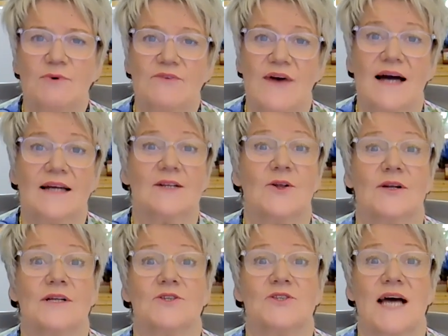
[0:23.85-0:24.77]
We've had a
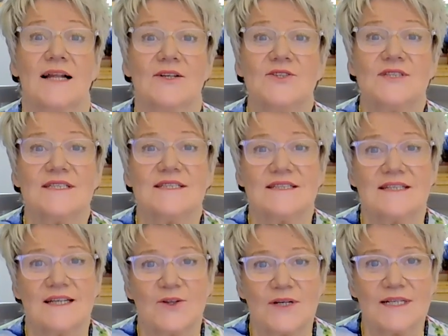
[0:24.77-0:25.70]
lot of challenges
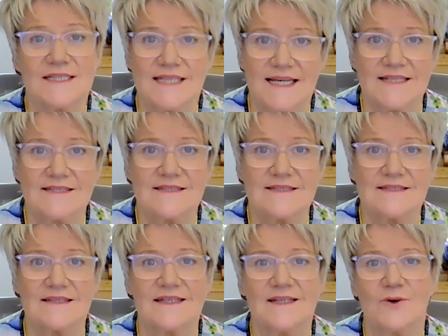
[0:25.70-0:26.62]
and a lot of
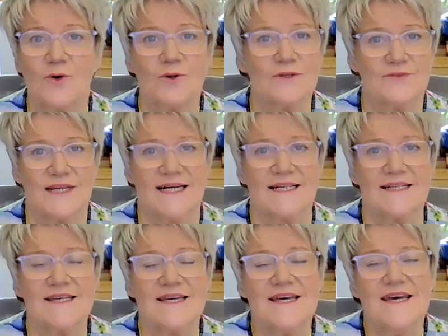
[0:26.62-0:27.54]
tests and all of
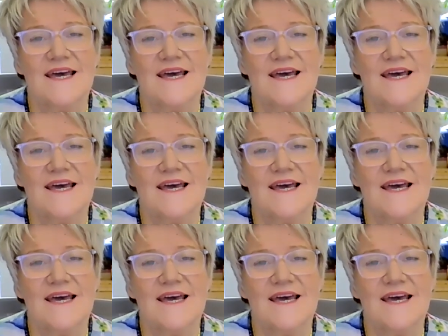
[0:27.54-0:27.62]
that.